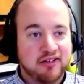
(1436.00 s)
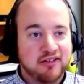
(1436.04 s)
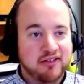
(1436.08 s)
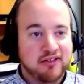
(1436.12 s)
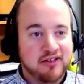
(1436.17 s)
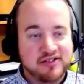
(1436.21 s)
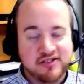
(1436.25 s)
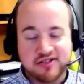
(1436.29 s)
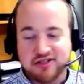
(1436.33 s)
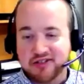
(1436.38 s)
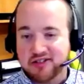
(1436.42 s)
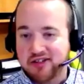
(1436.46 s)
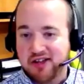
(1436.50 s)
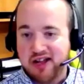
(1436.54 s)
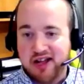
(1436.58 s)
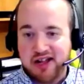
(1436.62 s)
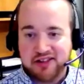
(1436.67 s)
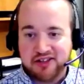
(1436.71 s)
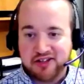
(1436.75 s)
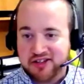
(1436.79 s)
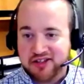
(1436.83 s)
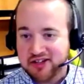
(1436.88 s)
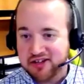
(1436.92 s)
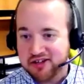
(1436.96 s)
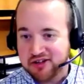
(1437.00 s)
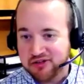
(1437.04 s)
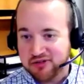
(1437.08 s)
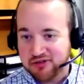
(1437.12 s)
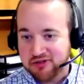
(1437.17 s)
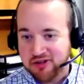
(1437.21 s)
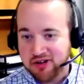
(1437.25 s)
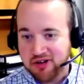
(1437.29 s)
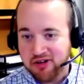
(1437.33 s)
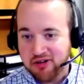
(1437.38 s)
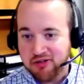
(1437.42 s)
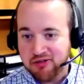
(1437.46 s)
There's a lot that they don't
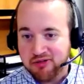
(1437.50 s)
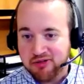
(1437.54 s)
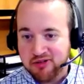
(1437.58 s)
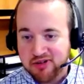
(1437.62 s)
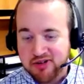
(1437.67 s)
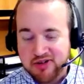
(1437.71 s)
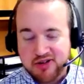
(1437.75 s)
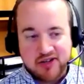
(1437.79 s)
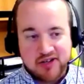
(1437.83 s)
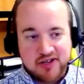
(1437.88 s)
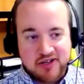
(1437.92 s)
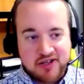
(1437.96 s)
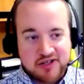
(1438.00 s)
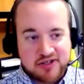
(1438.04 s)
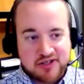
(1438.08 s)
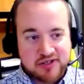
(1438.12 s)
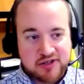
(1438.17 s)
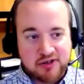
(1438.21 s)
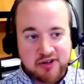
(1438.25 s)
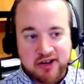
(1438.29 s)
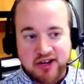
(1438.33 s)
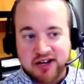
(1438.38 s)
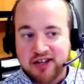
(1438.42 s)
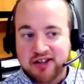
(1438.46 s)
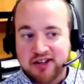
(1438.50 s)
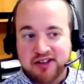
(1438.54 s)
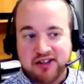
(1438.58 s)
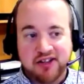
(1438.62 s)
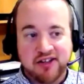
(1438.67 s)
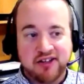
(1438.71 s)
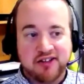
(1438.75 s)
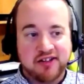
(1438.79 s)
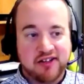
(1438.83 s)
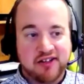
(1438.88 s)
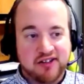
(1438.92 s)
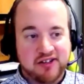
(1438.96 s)
know. So
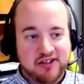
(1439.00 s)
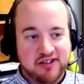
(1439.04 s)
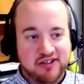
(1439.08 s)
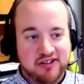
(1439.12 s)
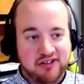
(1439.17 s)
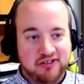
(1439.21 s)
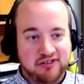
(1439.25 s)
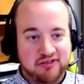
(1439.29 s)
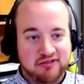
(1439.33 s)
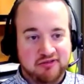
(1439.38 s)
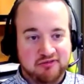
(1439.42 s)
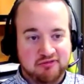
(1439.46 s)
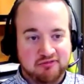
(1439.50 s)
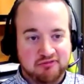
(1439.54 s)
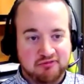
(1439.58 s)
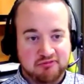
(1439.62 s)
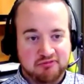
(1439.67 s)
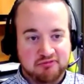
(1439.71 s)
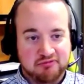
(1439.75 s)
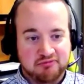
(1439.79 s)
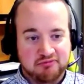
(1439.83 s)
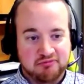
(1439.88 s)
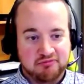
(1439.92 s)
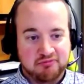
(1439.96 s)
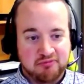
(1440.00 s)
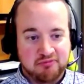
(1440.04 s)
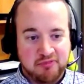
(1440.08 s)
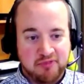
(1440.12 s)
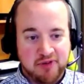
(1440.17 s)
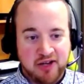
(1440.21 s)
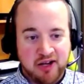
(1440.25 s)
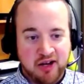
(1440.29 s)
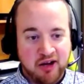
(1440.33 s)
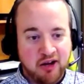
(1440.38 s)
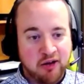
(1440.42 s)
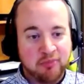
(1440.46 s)
anything that can
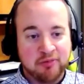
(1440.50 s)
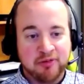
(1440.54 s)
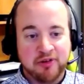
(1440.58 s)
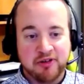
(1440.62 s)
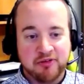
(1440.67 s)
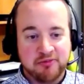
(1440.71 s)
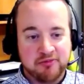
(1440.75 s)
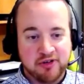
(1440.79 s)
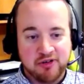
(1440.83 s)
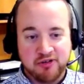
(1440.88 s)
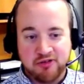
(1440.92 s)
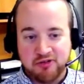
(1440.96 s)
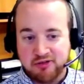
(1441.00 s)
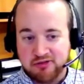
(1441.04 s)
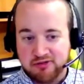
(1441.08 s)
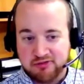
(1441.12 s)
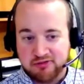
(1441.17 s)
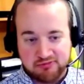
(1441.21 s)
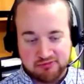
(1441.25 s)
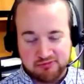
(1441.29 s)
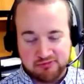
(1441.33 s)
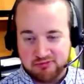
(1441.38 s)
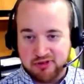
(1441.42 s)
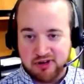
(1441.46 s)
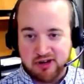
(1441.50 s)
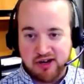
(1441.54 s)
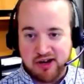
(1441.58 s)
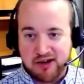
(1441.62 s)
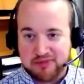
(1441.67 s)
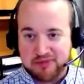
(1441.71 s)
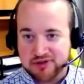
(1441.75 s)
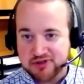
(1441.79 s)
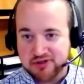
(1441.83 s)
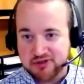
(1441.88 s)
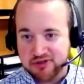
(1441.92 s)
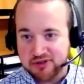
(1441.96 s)
help them, they're
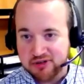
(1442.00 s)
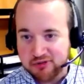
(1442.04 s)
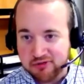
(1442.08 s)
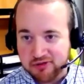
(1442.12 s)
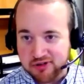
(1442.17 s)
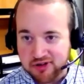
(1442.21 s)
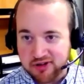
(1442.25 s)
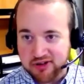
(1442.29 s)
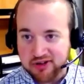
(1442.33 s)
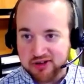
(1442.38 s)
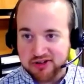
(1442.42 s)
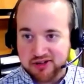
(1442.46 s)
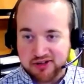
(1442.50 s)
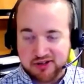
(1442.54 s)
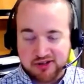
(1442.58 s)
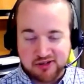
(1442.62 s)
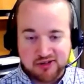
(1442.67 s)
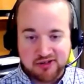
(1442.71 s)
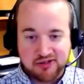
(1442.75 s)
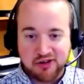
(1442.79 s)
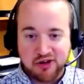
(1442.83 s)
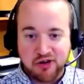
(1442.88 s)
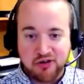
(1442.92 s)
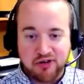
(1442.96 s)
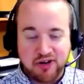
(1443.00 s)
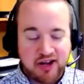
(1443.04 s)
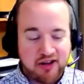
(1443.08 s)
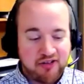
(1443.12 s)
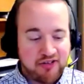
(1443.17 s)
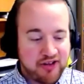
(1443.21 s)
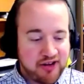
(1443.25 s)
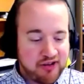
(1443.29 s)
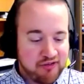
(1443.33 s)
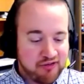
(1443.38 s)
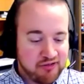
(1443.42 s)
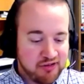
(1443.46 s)
absolutely willing to go down
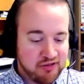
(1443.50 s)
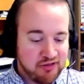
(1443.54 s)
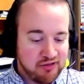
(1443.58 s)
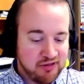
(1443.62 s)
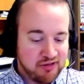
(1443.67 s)
that road.